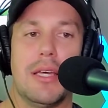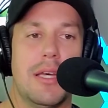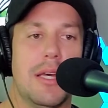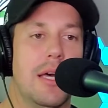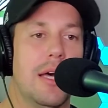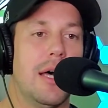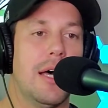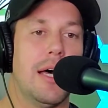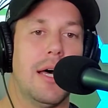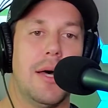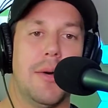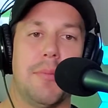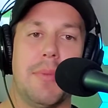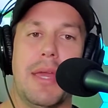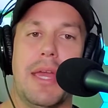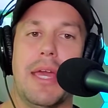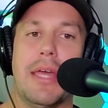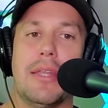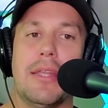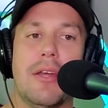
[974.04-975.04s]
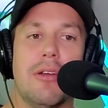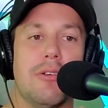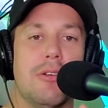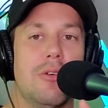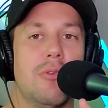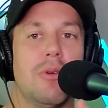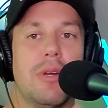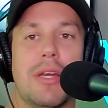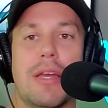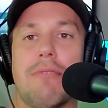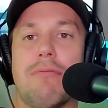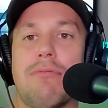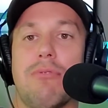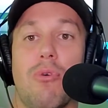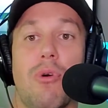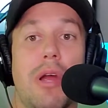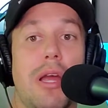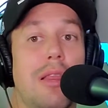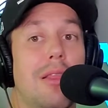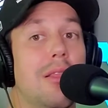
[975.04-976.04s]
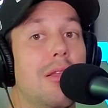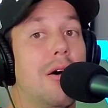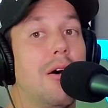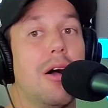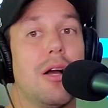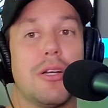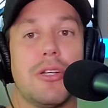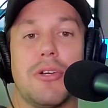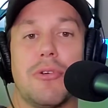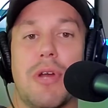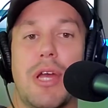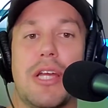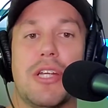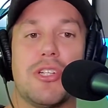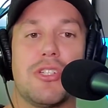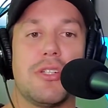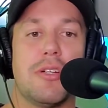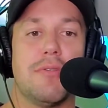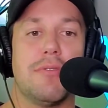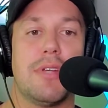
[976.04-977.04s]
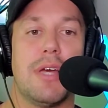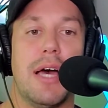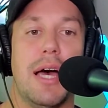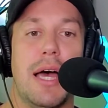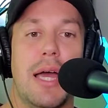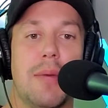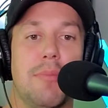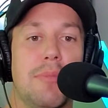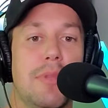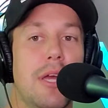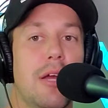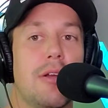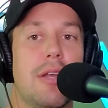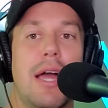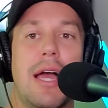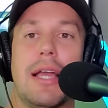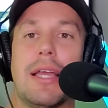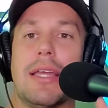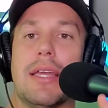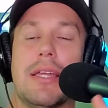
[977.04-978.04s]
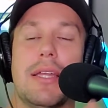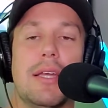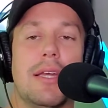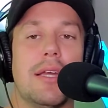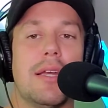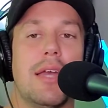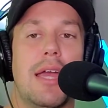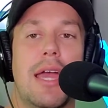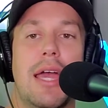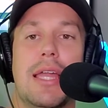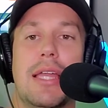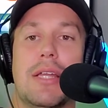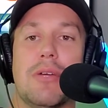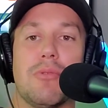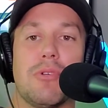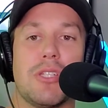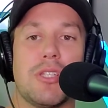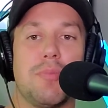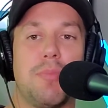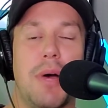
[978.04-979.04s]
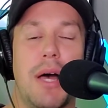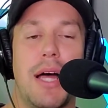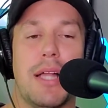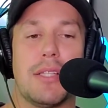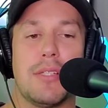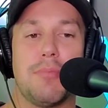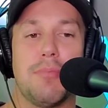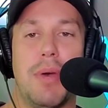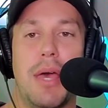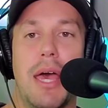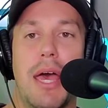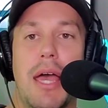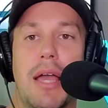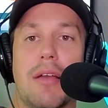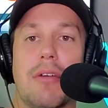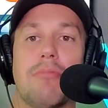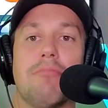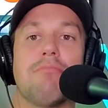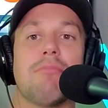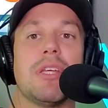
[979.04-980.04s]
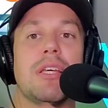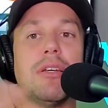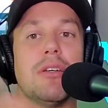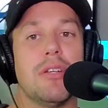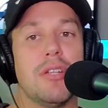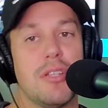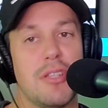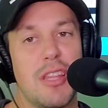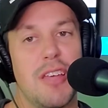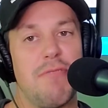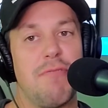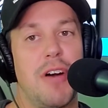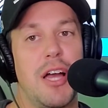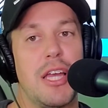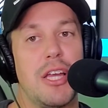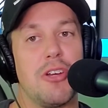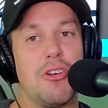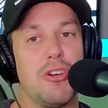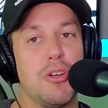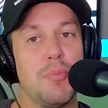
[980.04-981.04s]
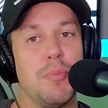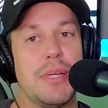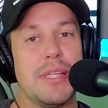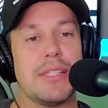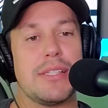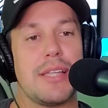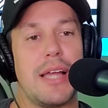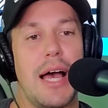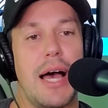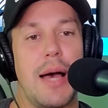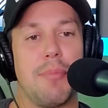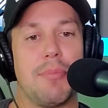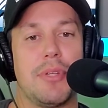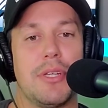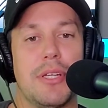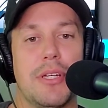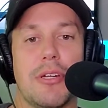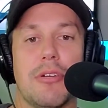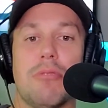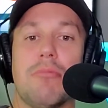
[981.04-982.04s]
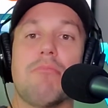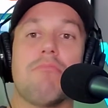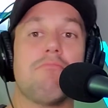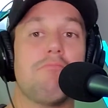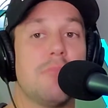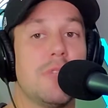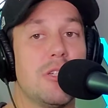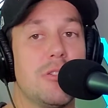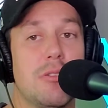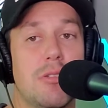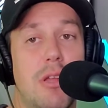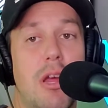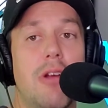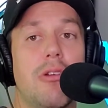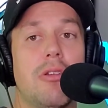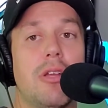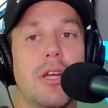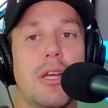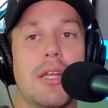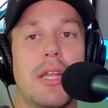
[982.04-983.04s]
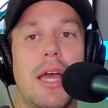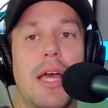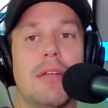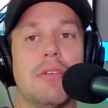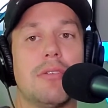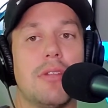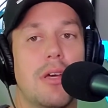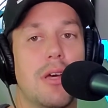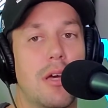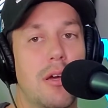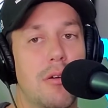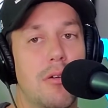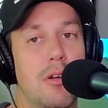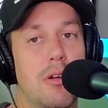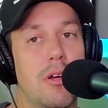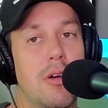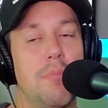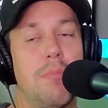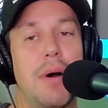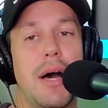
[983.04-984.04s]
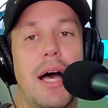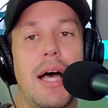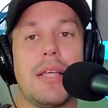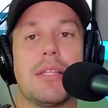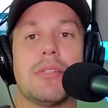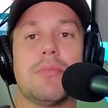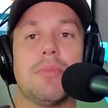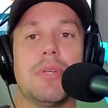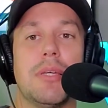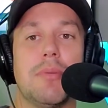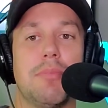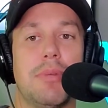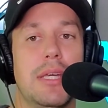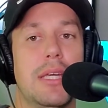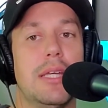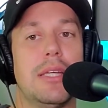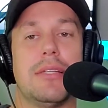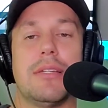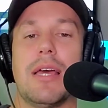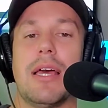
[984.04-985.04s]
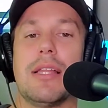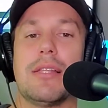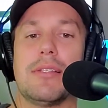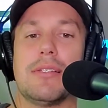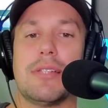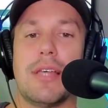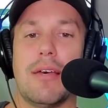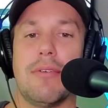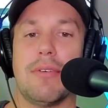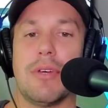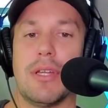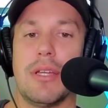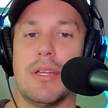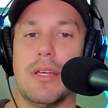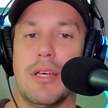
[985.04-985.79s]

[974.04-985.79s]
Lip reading: and they're doing it for a long duration of time. They're not getting any response back. The fight could be stopped here. You start looking at could possibly be 10-7.